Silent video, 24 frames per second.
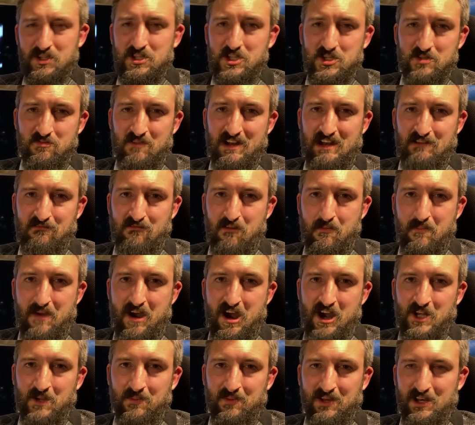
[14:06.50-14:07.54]
is really
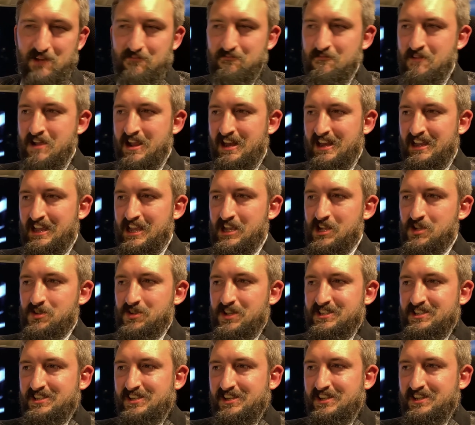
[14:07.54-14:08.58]
remarkable and really
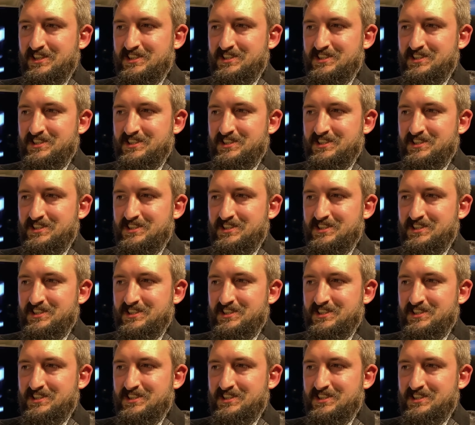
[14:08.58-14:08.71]
interesting to